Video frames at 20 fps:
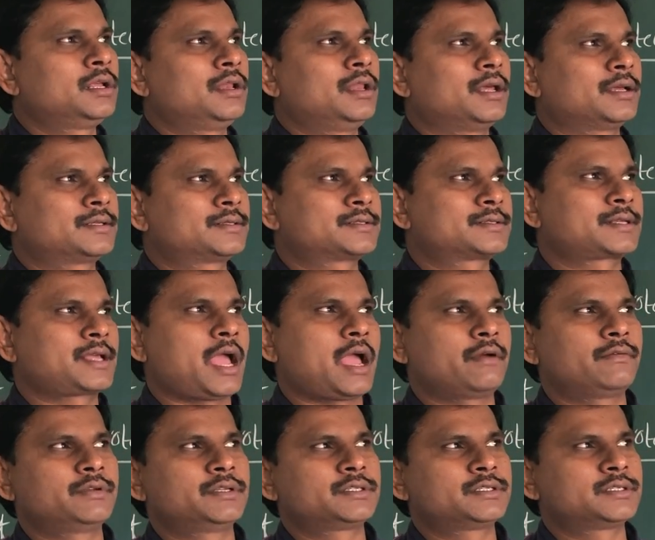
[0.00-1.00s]
like
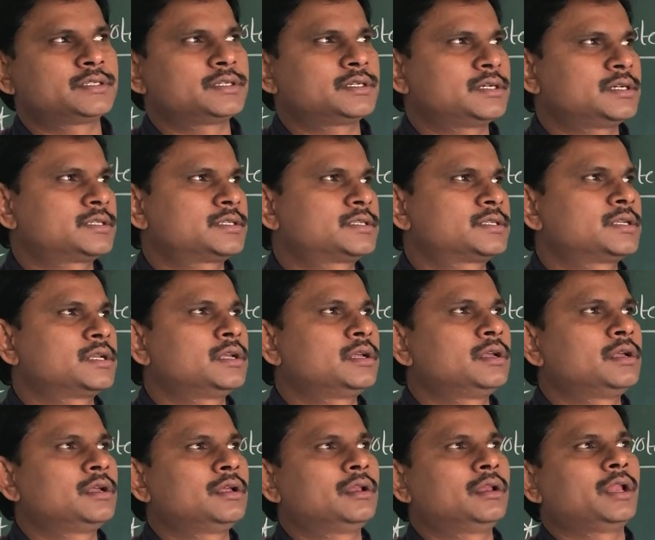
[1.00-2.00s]
scavengers,
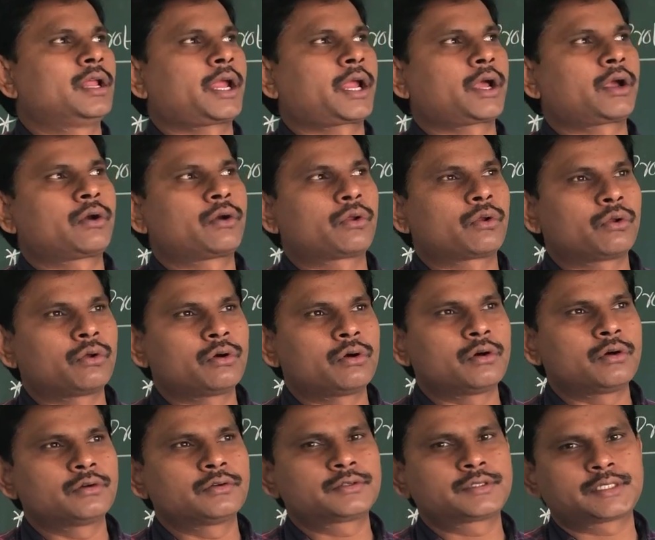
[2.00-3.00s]
like
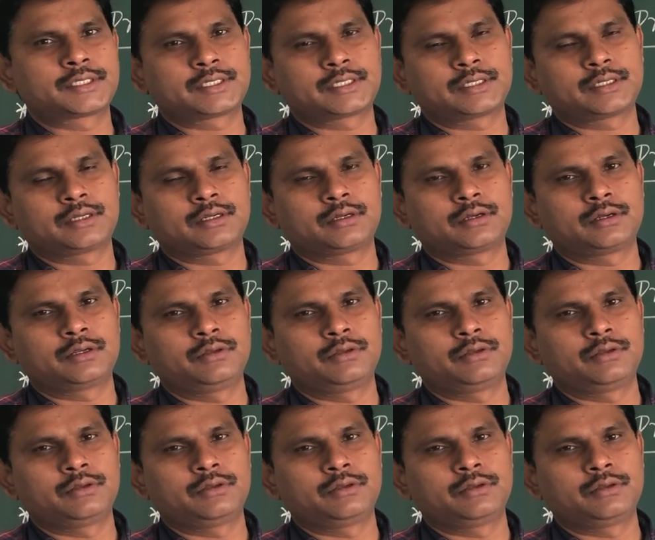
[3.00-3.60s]
crows.